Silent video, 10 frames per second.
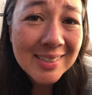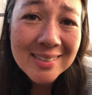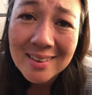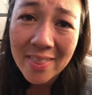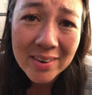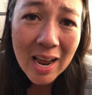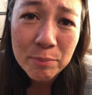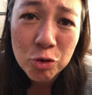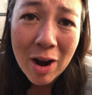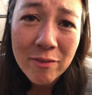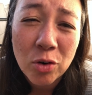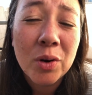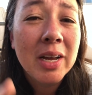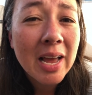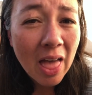this is not the time to
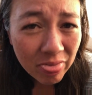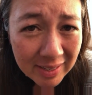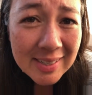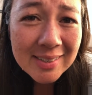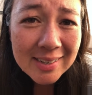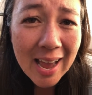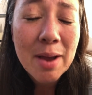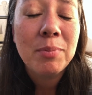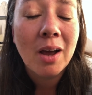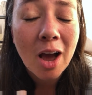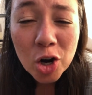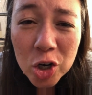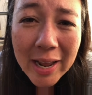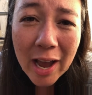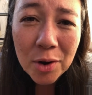travel. This is the time to
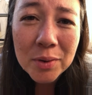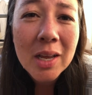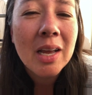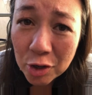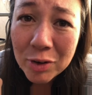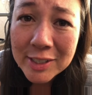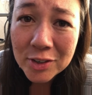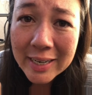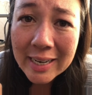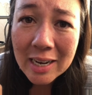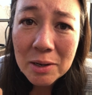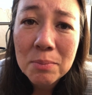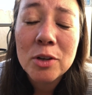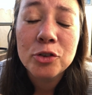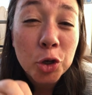hunker down, increase your
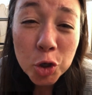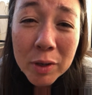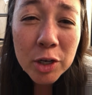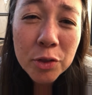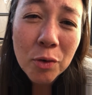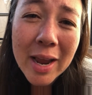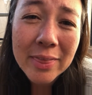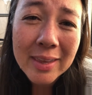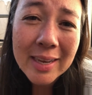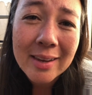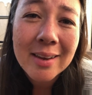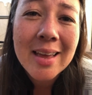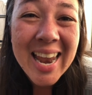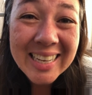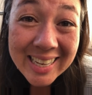income so you can do the right thing
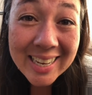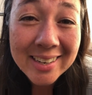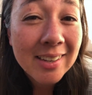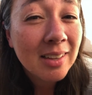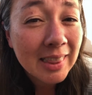and get